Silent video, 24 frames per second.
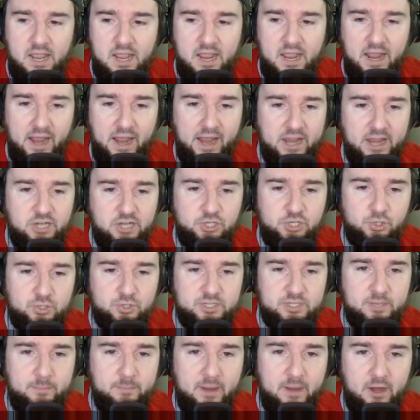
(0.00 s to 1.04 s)

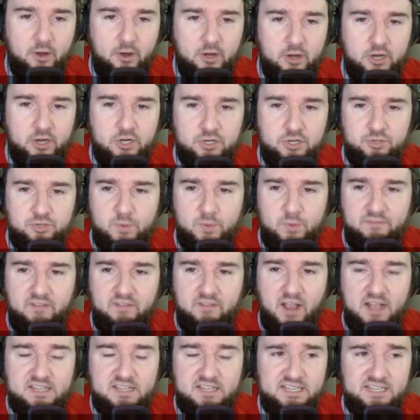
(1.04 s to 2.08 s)
Angels and Mariners, we've
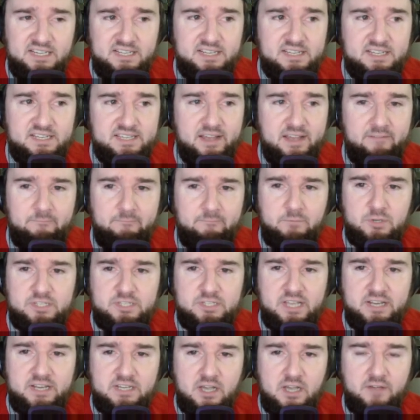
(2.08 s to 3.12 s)
got
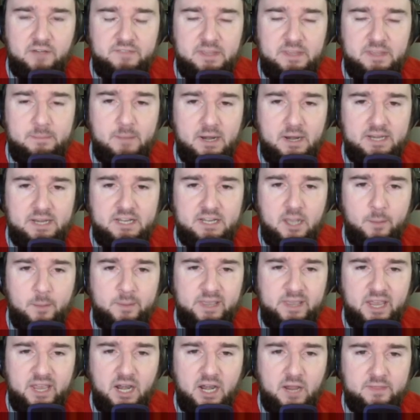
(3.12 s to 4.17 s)
67% of the money
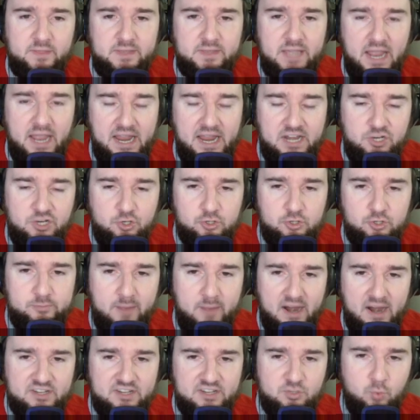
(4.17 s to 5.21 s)
coming in on the Angels
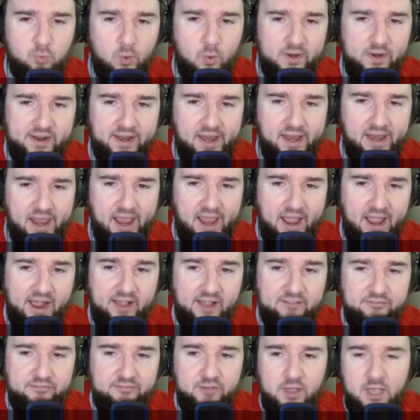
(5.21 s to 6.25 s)
minus one and a
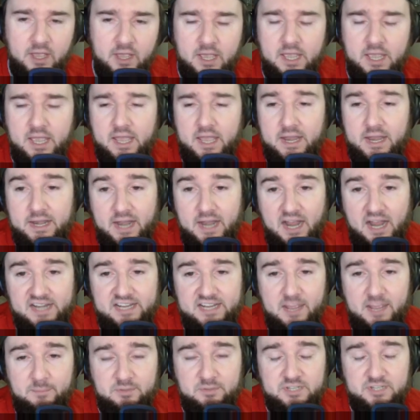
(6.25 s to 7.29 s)
half.
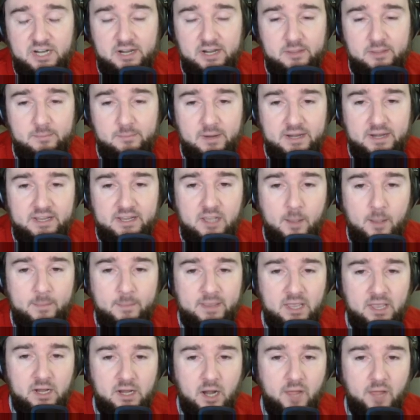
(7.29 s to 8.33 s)
98% of the money
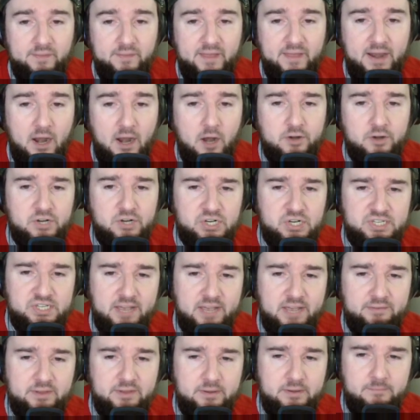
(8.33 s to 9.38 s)
coming in on that under
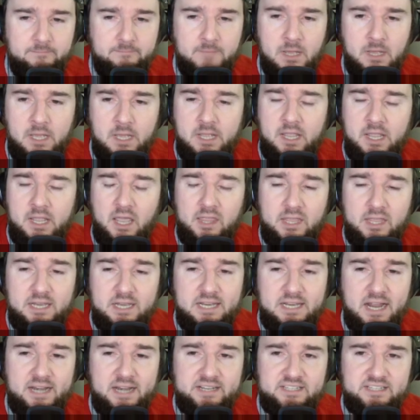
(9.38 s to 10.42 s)
7, and then
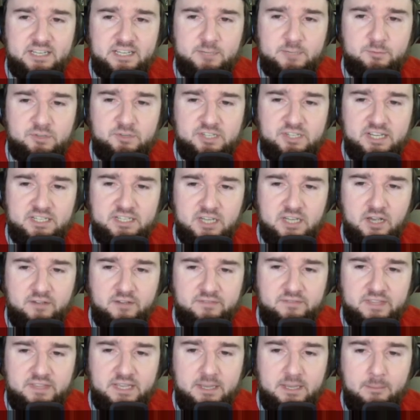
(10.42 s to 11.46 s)
96%
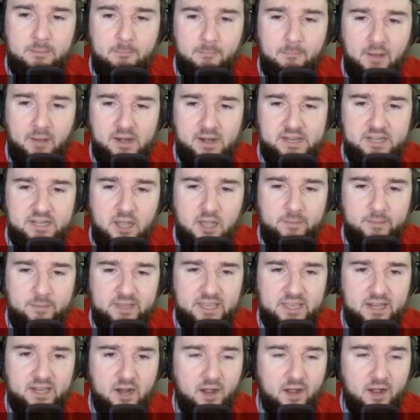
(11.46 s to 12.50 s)
of the money coming
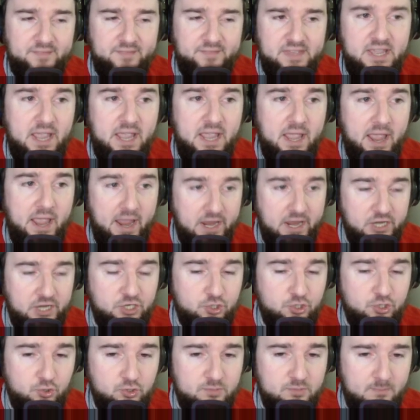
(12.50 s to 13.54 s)
in on the
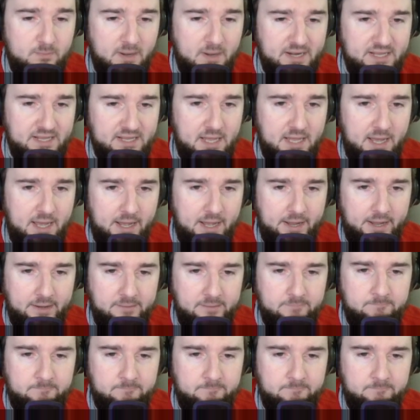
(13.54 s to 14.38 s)
Angels money line.